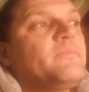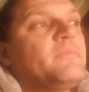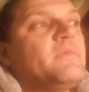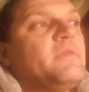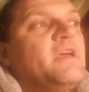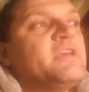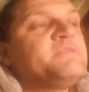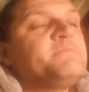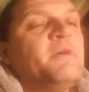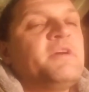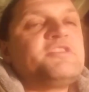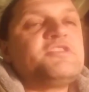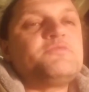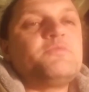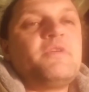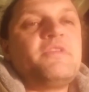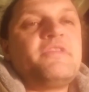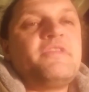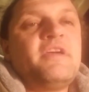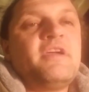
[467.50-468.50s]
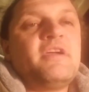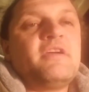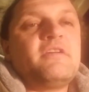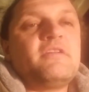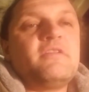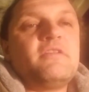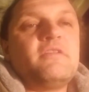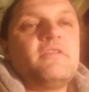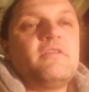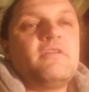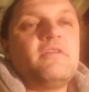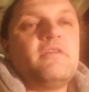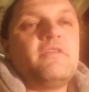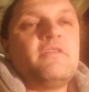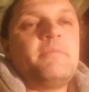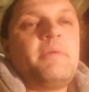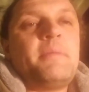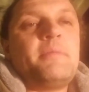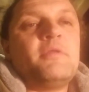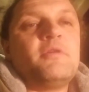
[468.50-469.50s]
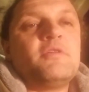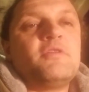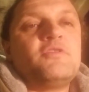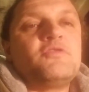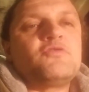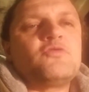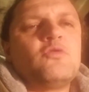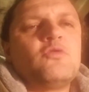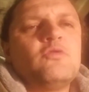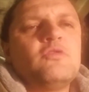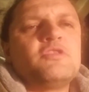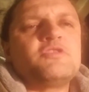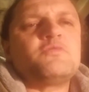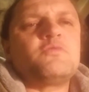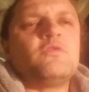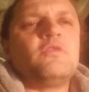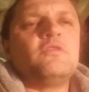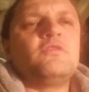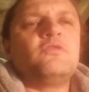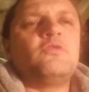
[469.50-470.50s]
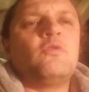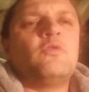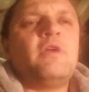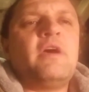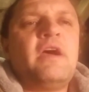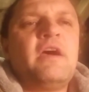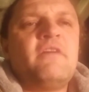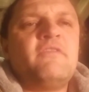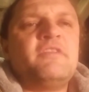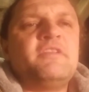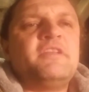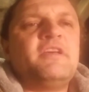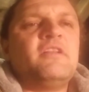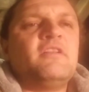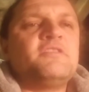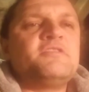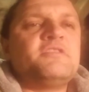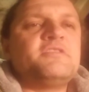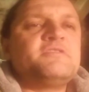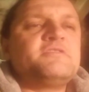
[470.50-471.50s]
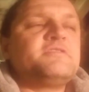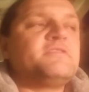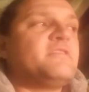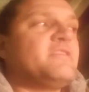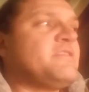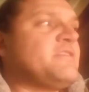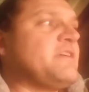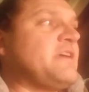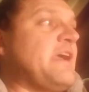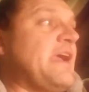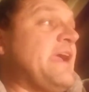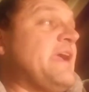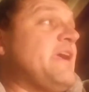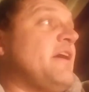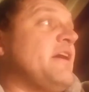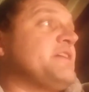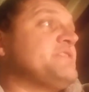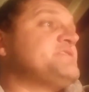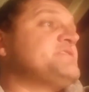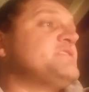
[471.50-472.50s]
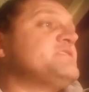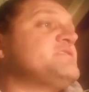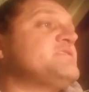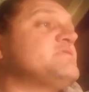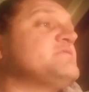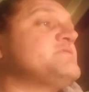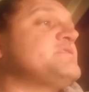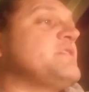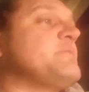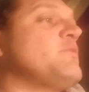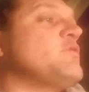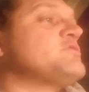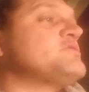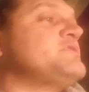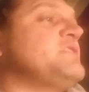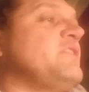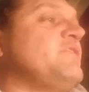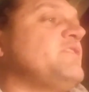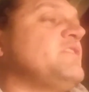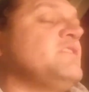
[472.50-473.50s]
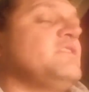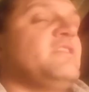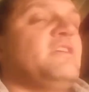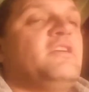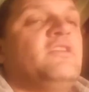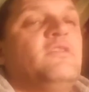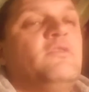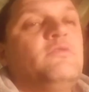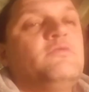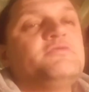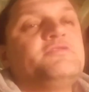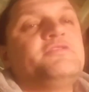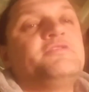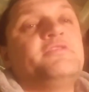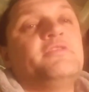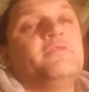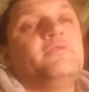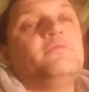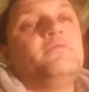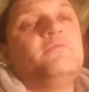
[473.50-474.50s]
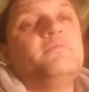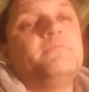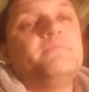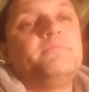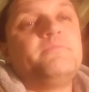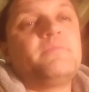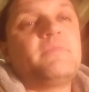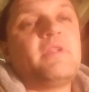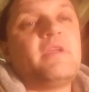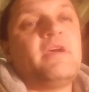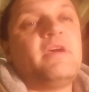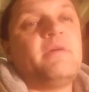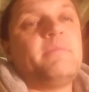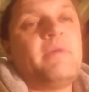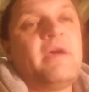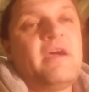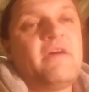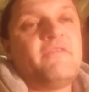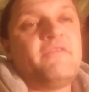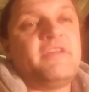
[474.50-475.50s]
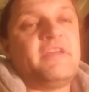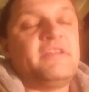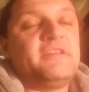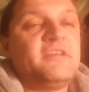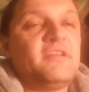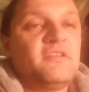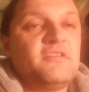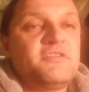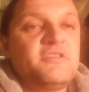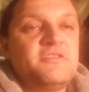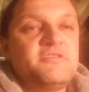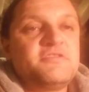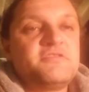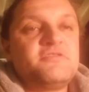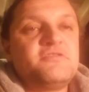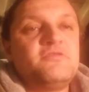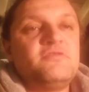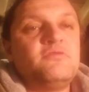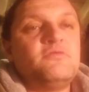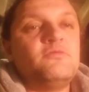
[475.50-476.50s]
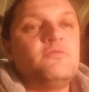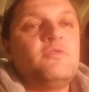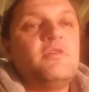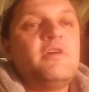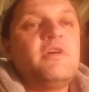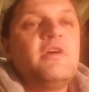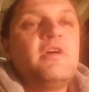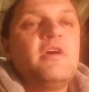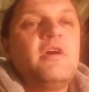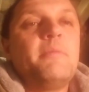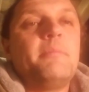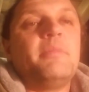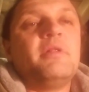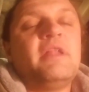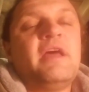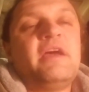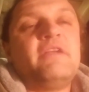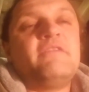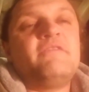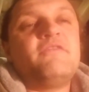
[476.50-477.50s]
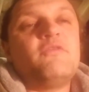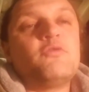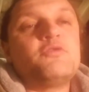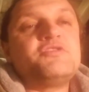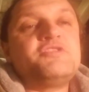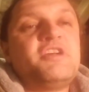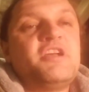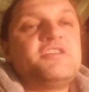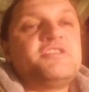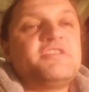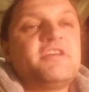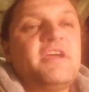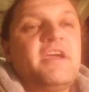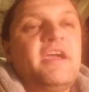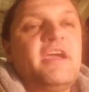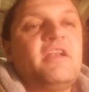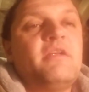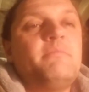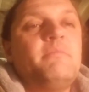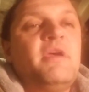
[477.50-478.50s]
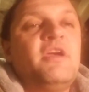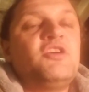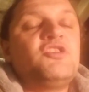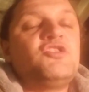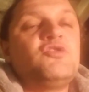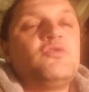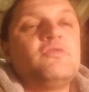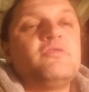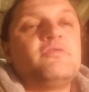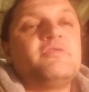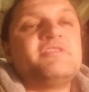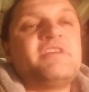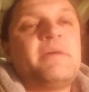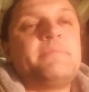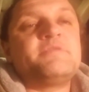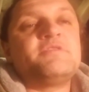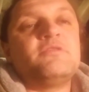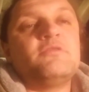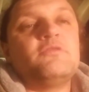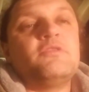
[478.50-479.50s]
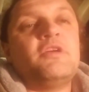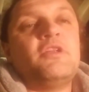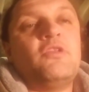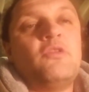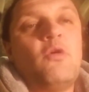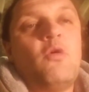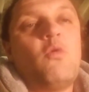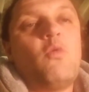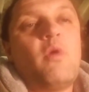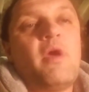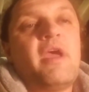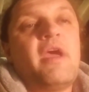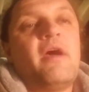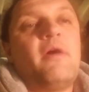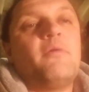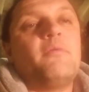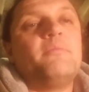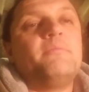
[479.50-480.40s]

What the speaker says: as much as we think the people that control this world don't have intelligence, the AI systems they most definitely use do have the intelligence to plan 4 stages ahead and make sure there is absolutely no way out.